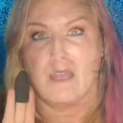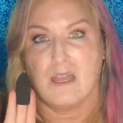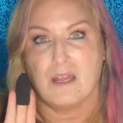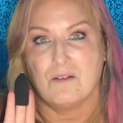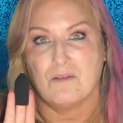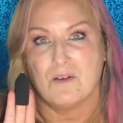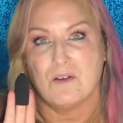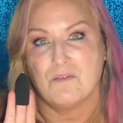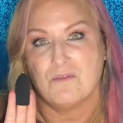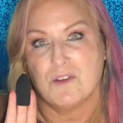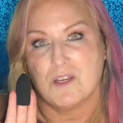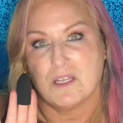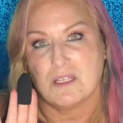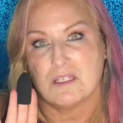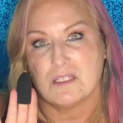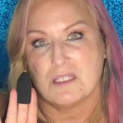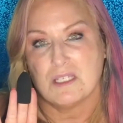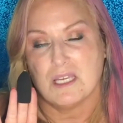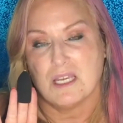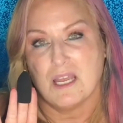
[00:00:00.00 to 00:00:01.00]
I don't know if you can
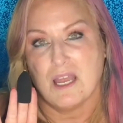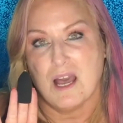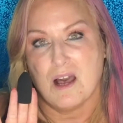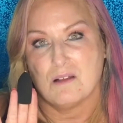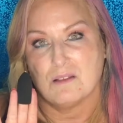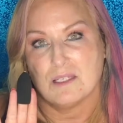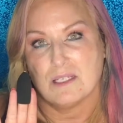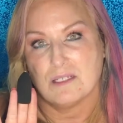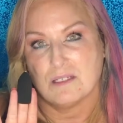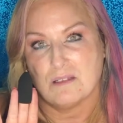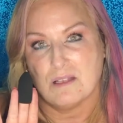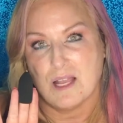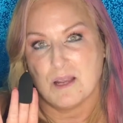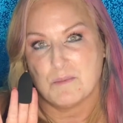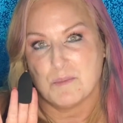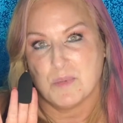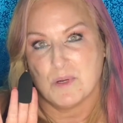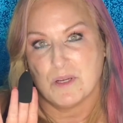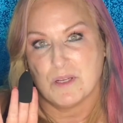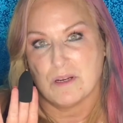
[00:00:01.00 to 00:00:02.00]
see how little I
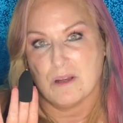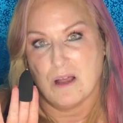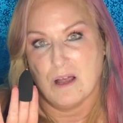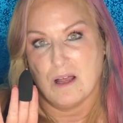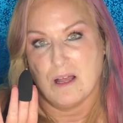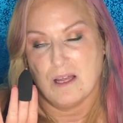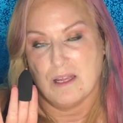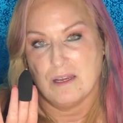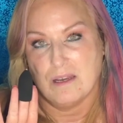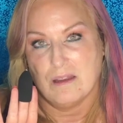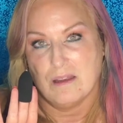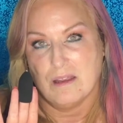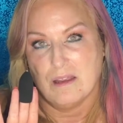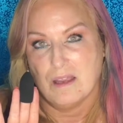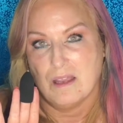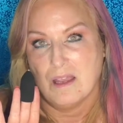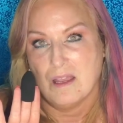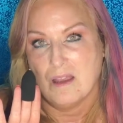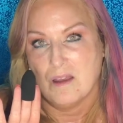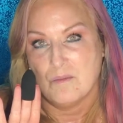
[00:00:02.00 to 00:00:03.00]
put on
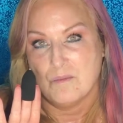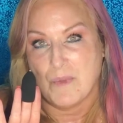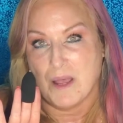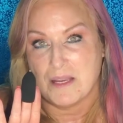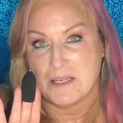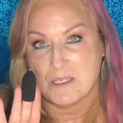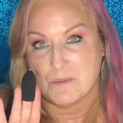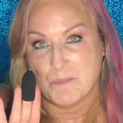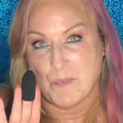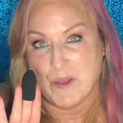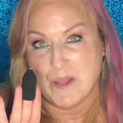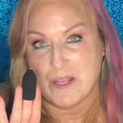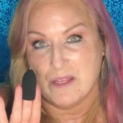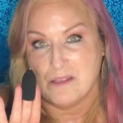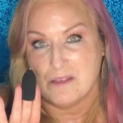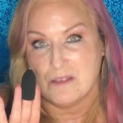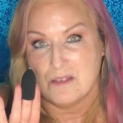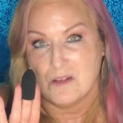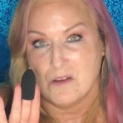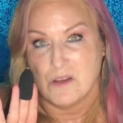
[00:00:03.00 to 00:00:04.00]
my
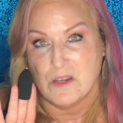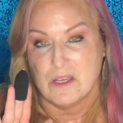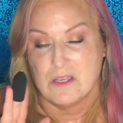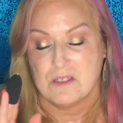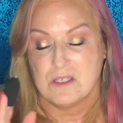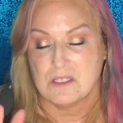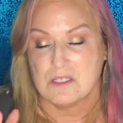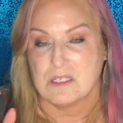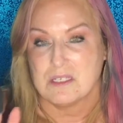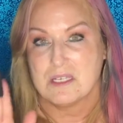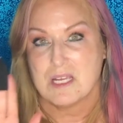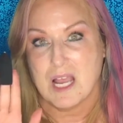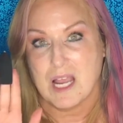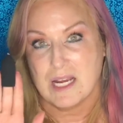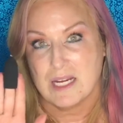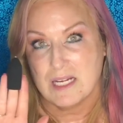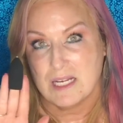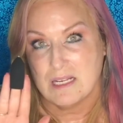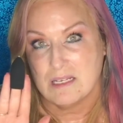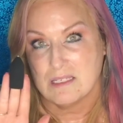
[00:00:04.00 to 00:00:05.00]
sponge, just the
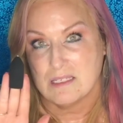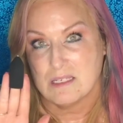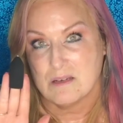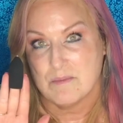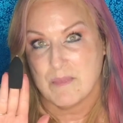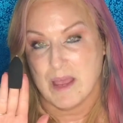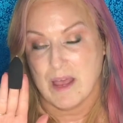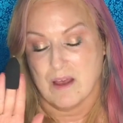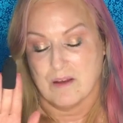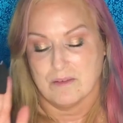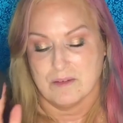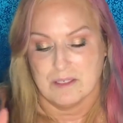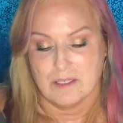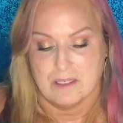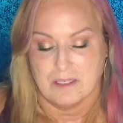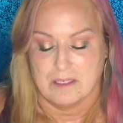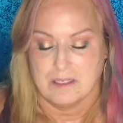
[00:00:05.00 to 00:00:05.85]
tiniest amount.